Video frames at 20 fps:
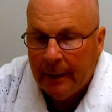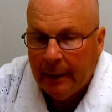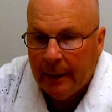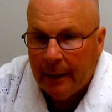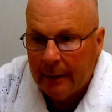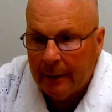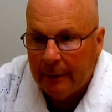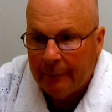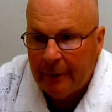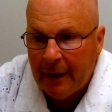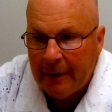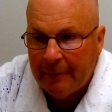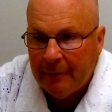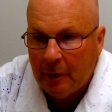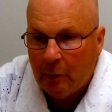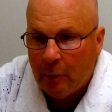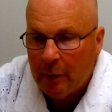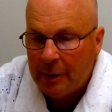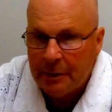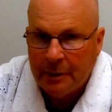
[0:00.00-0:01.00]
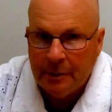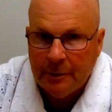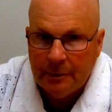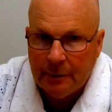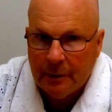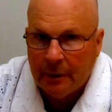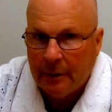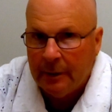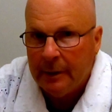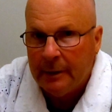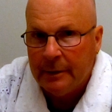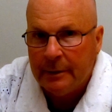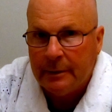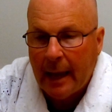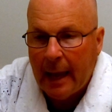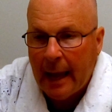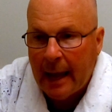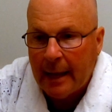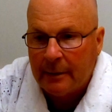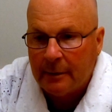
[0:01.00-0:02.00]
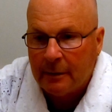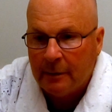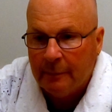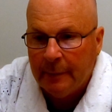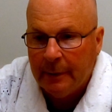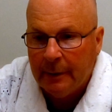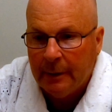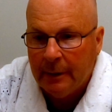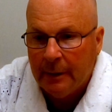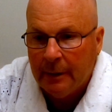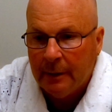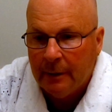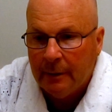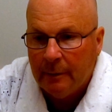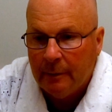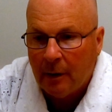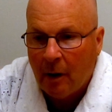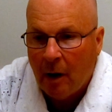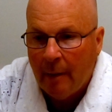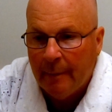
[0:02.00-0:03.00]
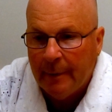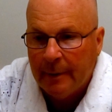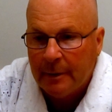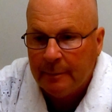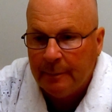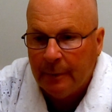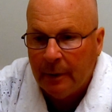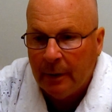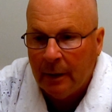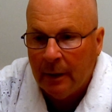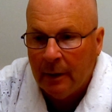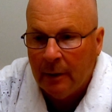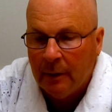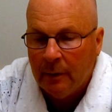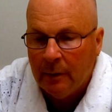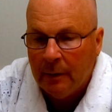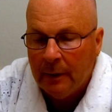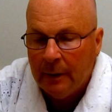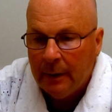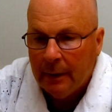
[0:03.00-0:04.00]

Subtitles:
If you have any questions, you can just ask them in the comments below.